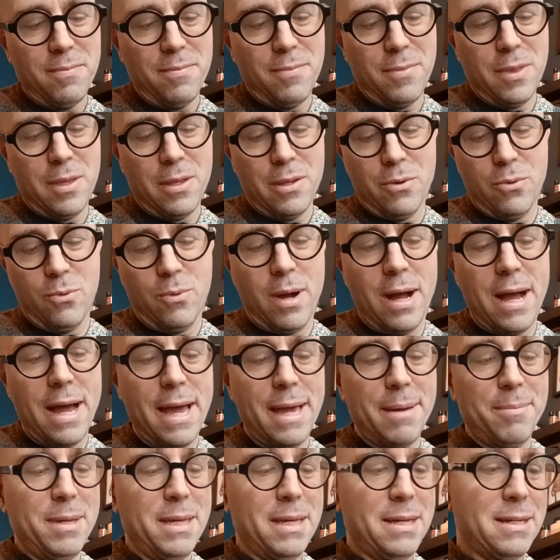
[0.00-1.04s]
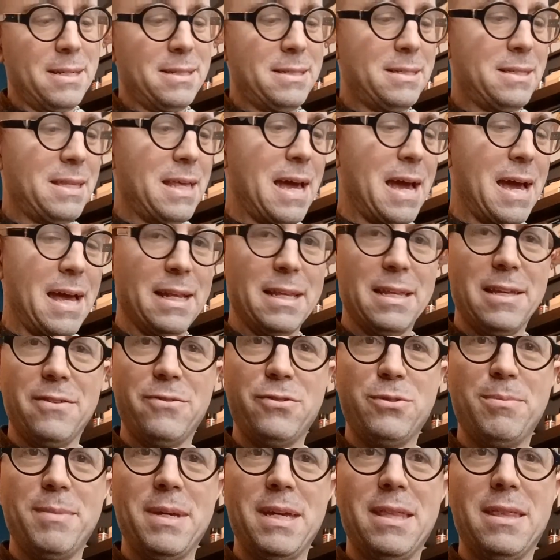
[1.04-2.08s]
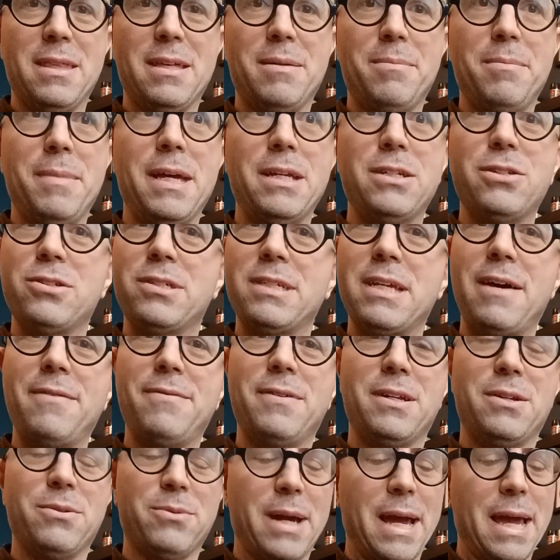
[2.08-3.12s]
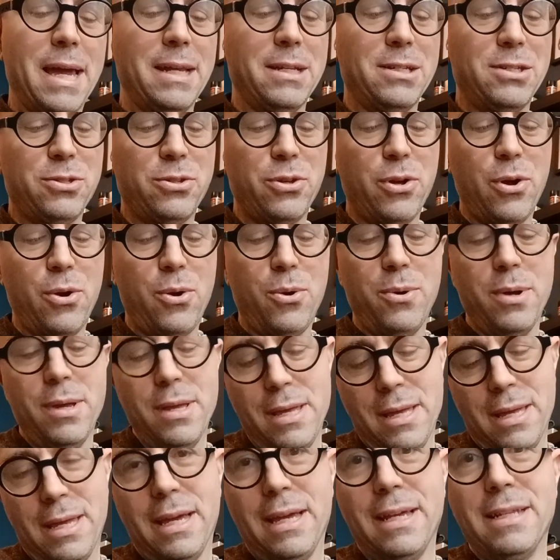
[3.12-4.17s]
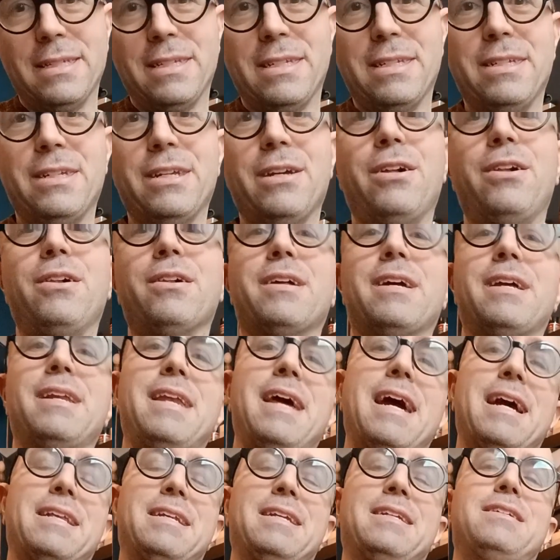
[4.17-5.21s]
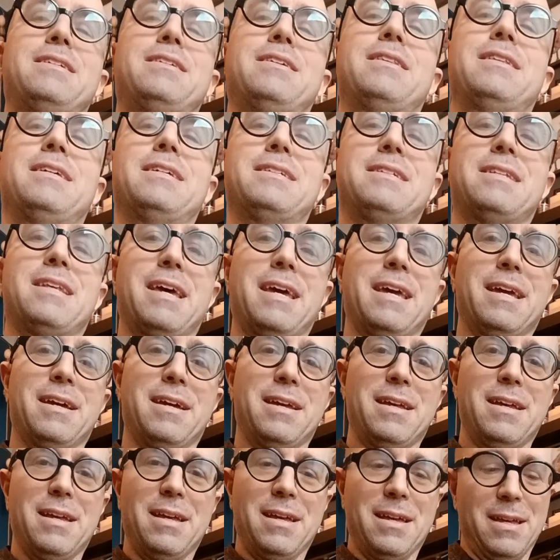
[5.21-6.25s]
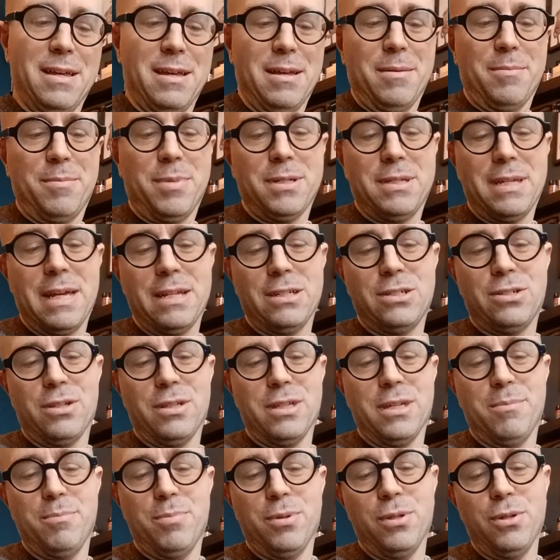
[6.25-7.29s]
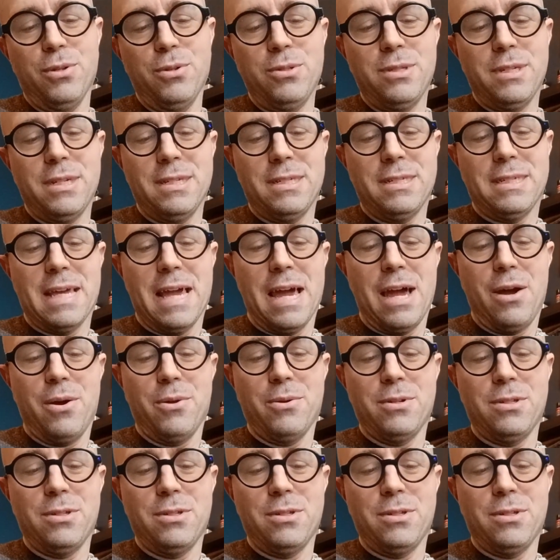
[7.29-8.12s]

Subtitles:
Why? Because that gives me the major 7, right? So it's still connected to this like potentially bluesy sound.